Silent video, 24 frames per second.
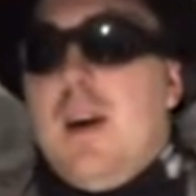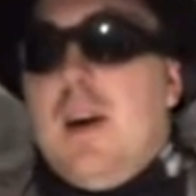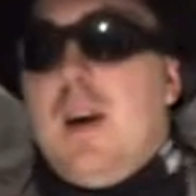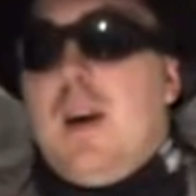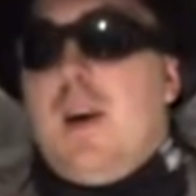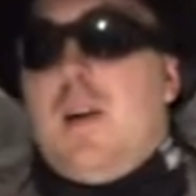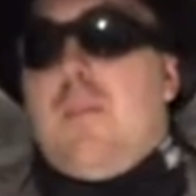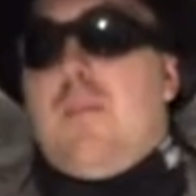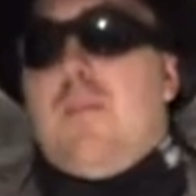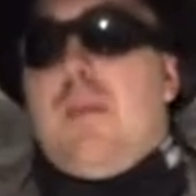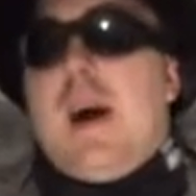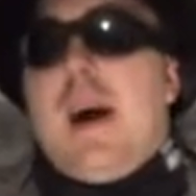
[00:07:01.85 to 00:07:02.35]

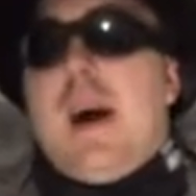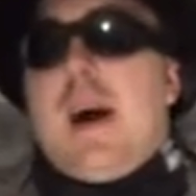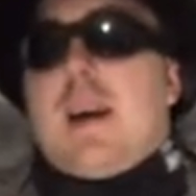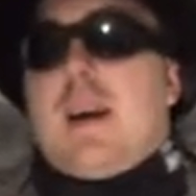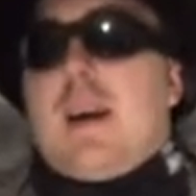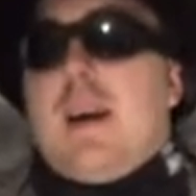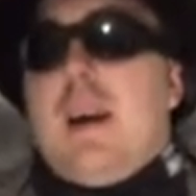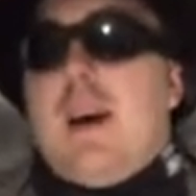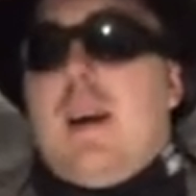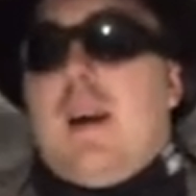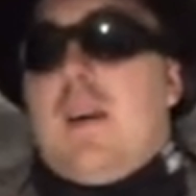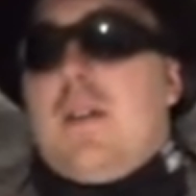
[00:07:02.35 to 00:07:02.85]
held back.
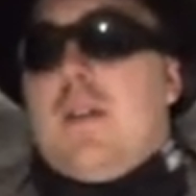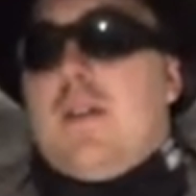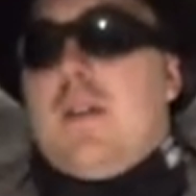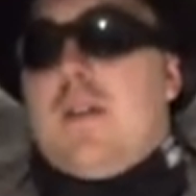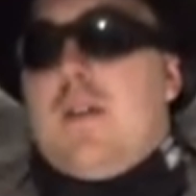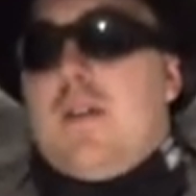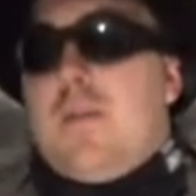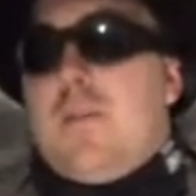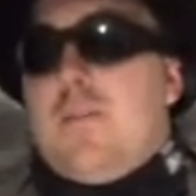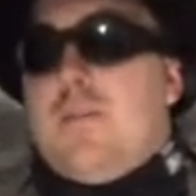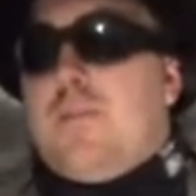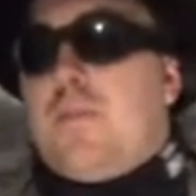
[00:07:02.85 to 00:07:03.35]

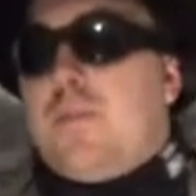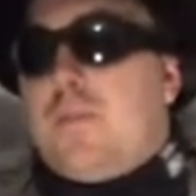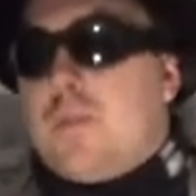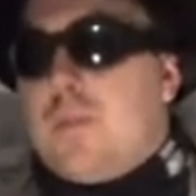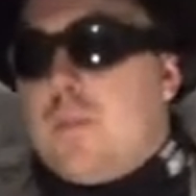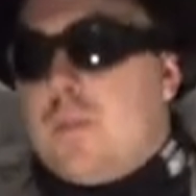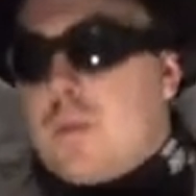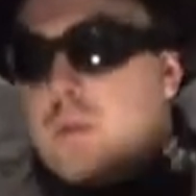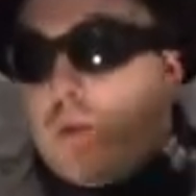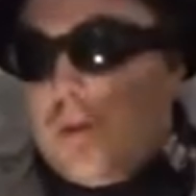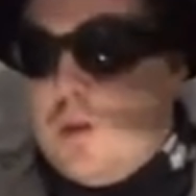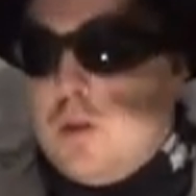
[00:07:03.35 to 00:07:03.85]
The
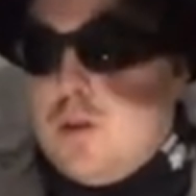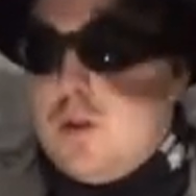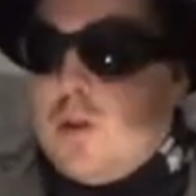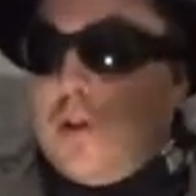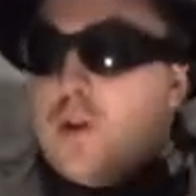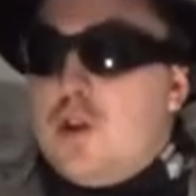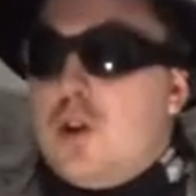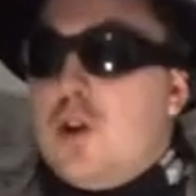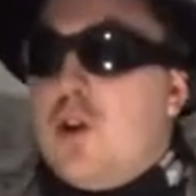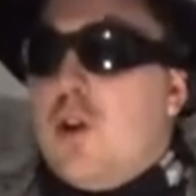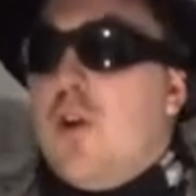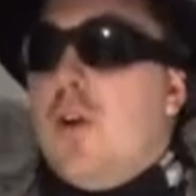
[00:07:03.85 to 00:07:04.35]

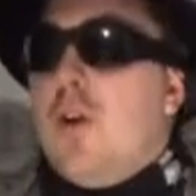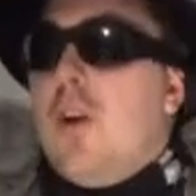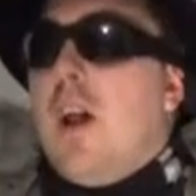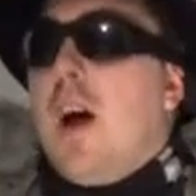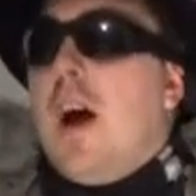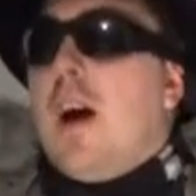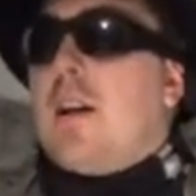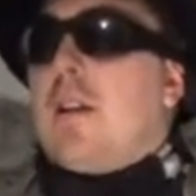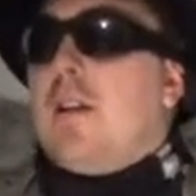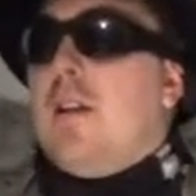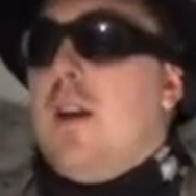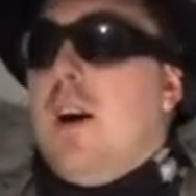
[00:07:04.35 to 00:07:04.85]

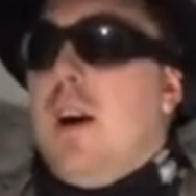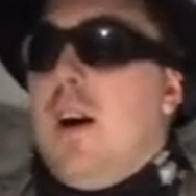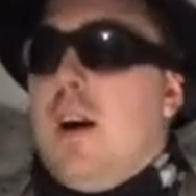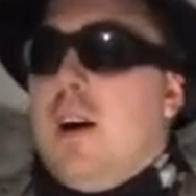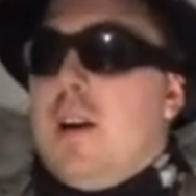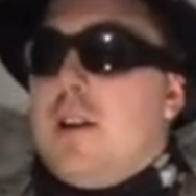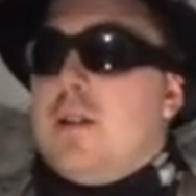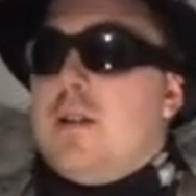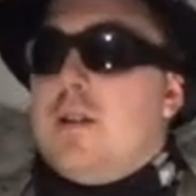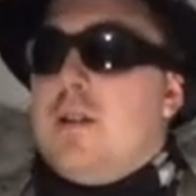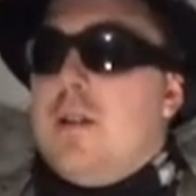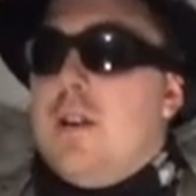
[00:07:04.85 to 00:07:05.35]
Sherlock
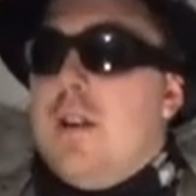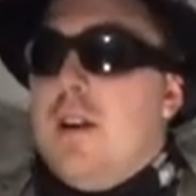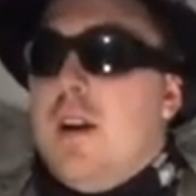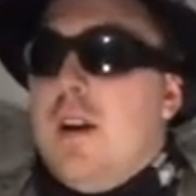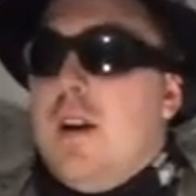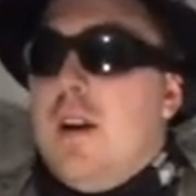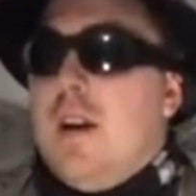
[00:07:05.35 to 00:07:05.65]
logs,